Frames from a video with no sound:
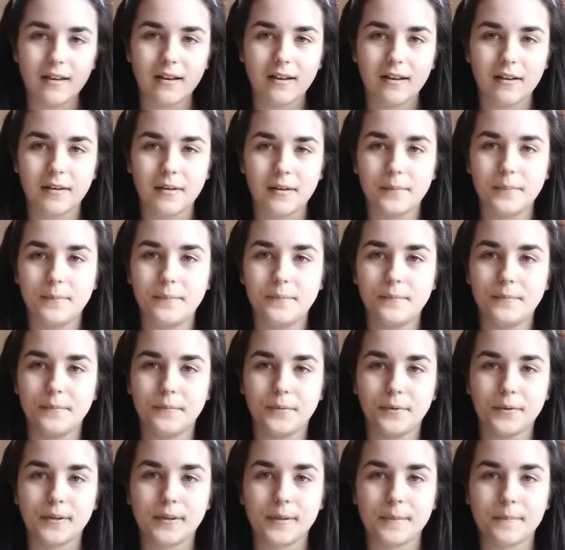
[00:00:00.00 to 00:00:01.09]
a
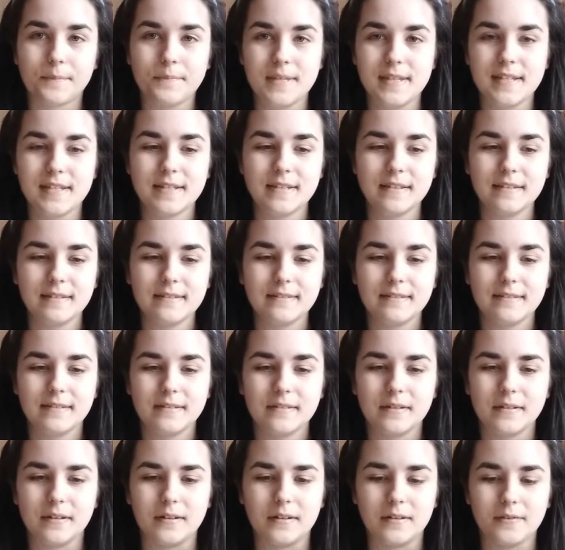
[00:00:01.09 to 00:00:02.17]
book club meeting,
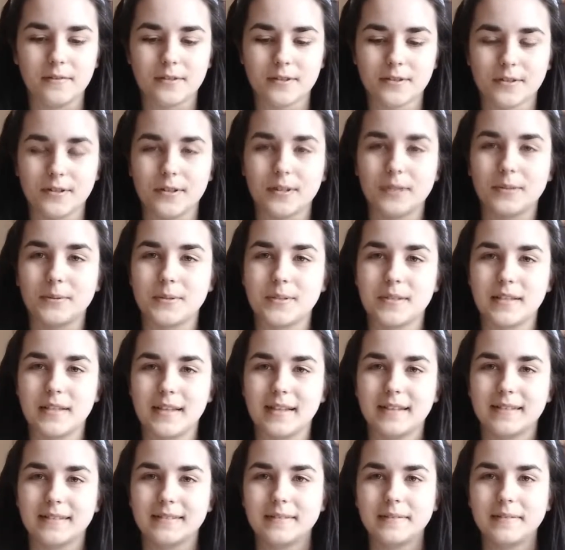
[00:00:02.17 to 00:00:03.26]
even though it was
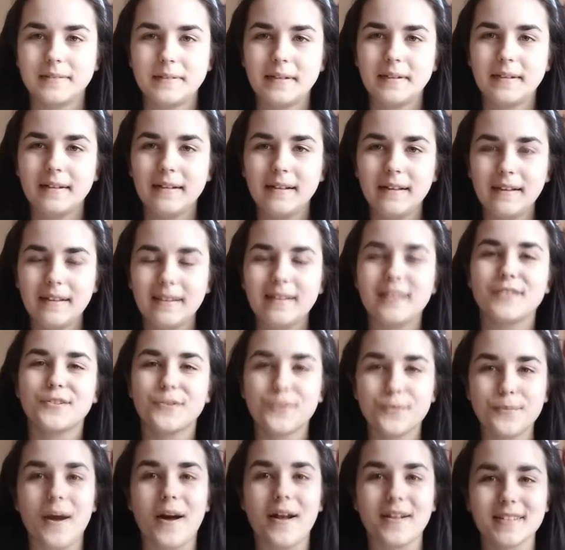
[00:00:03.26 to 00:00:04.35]
like 2
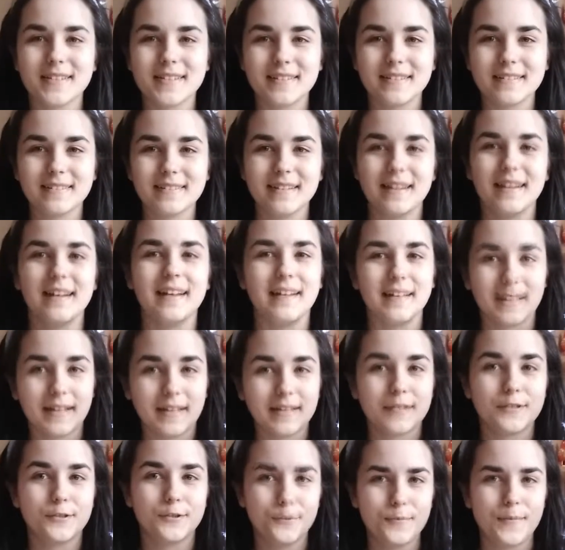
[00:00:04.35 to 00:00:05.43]
months. I
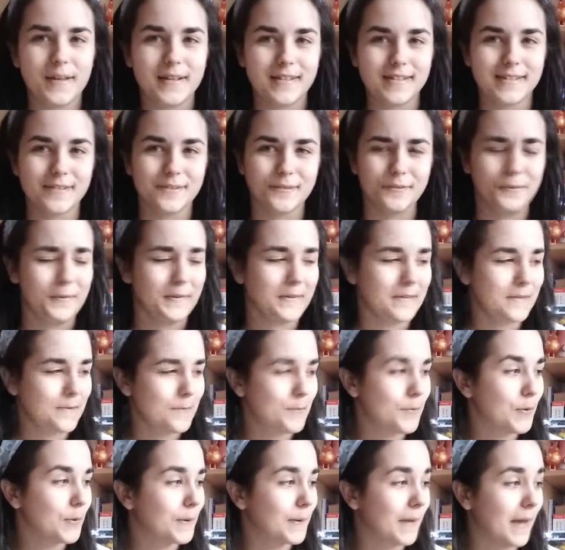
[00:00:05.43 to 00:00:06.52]
had 2 months to read this
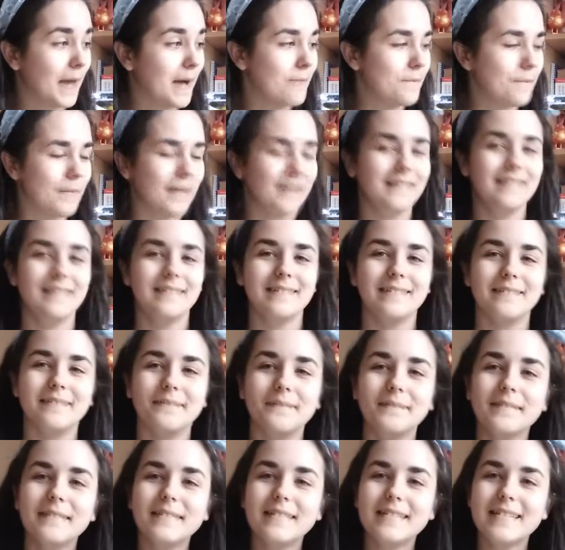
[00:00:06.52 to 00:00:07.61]
book. Yeah,
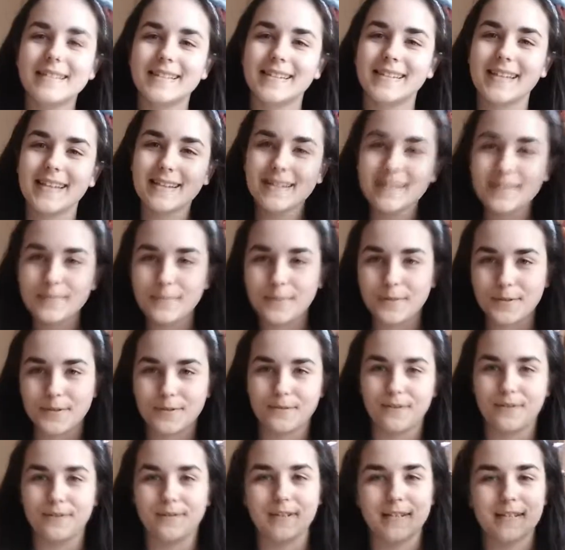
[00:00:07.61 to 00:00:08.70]
thanks post
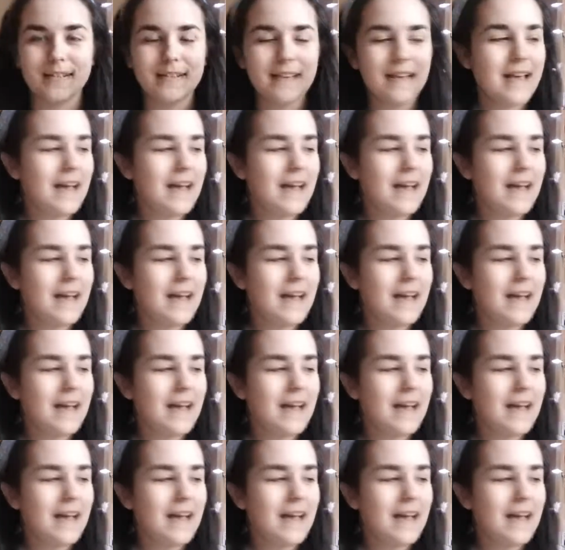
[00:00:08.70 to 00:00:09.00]
office.